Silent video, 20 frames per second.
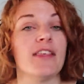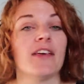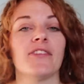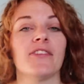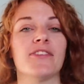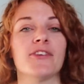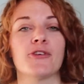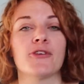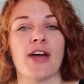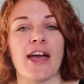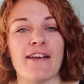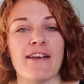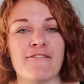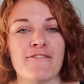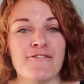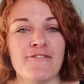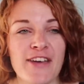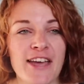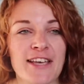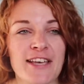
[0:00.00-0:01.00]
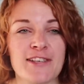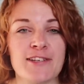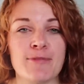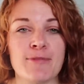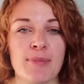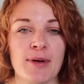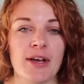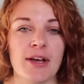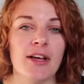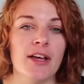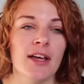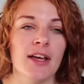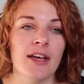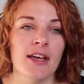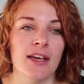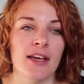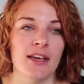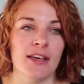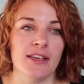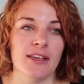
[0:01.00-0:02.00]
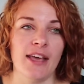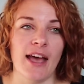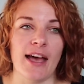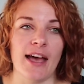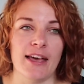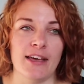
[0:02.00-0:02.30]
They're still getting fixed, but yeah,